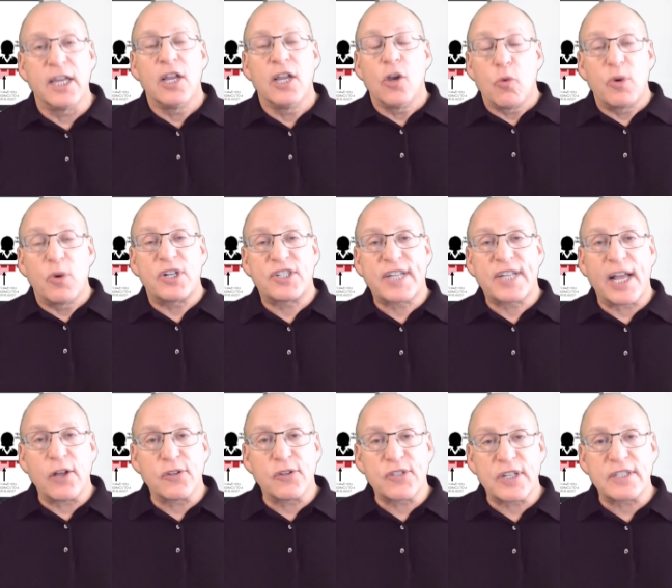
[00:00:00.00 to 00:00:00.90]
which
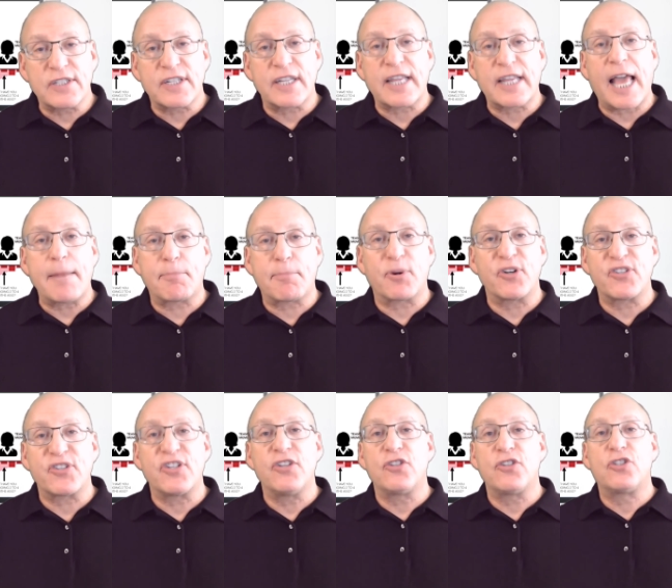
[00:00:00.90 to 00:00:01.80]
tells us that that
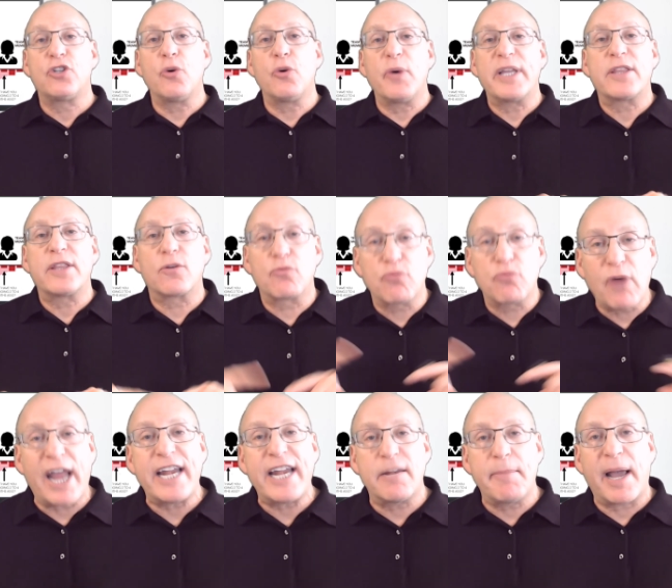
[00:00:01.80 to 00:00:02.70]
person is doing the
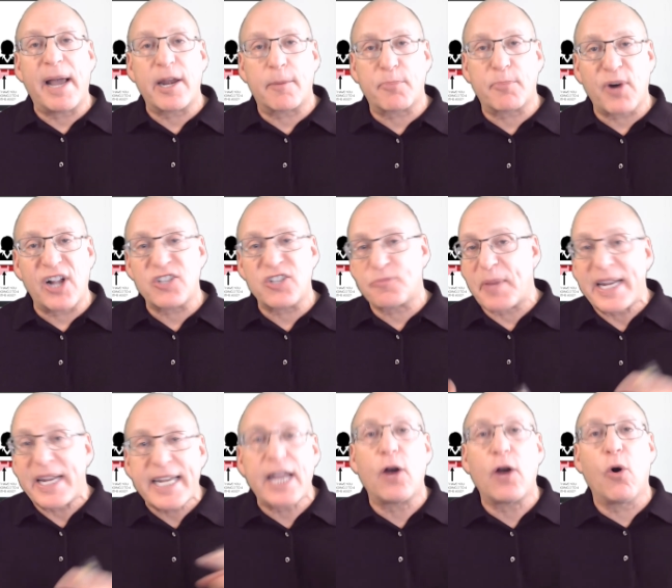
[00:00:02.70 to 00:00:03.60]
right amount of
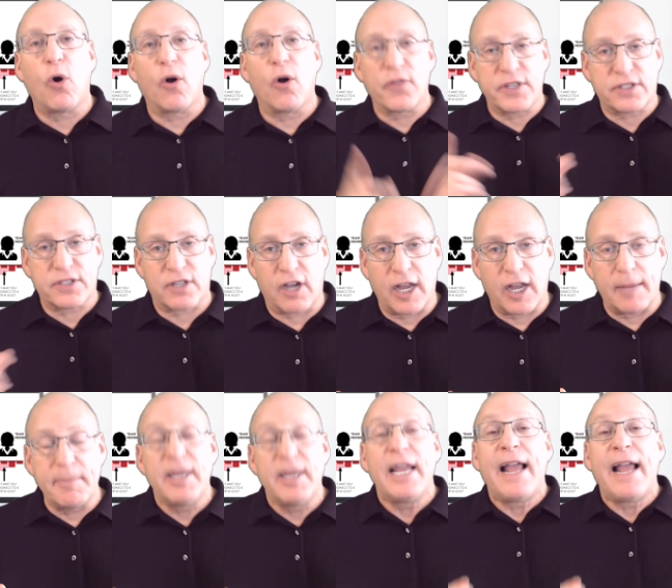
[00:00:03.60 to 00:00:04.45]
prospecting all the time